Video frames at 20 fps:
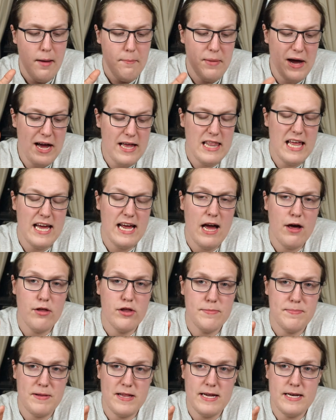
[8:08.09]
But I like how
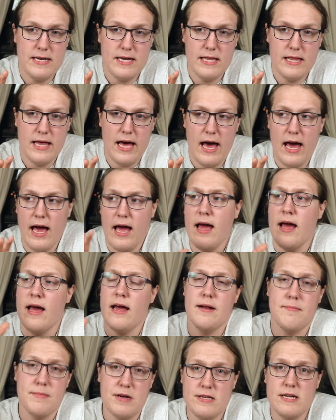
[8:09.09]
they're planting that,
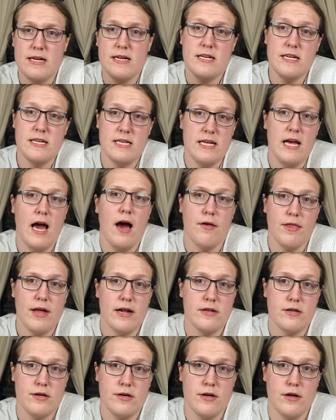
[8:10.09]
and I'm excited to see how
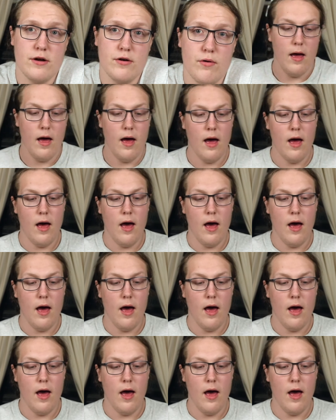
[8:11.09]
that's gonna grow.